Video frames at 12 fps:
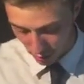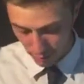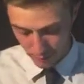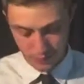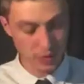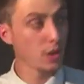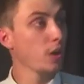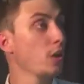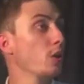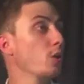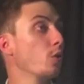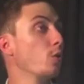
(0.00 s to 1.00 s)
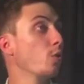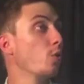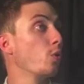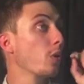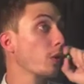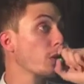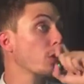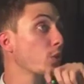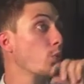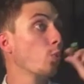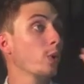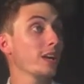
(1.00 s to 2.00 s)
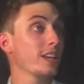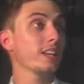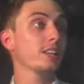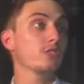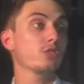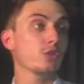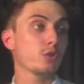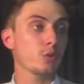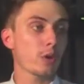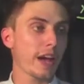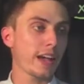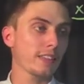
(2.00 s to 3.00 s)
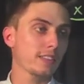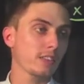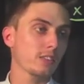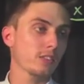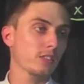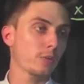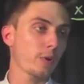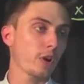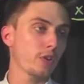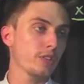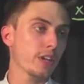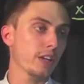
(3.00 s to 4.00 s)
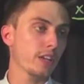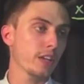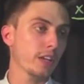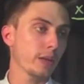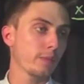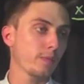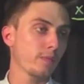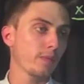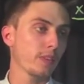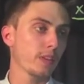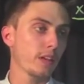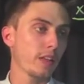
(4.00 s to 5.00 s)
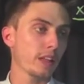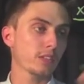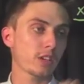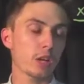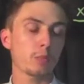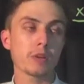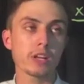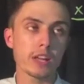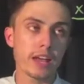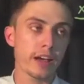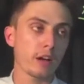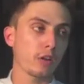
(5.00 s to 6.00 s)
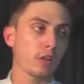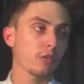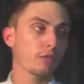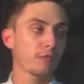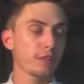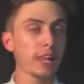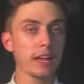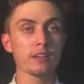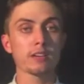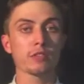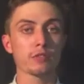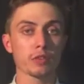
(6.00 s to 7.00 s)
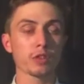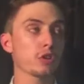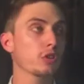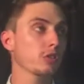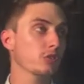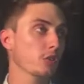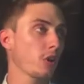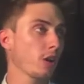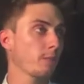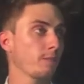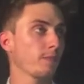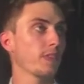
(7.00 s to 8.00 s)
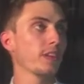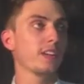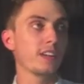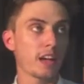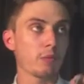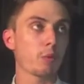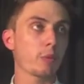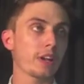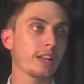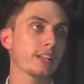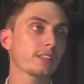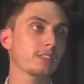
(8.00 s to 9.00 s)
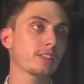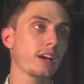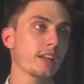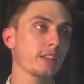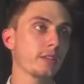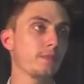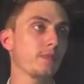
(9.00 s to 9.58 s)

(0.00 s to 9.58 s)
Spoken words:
column, we need to add this 0 down here. That's going to be our filler for the units column. And we're ready to get started.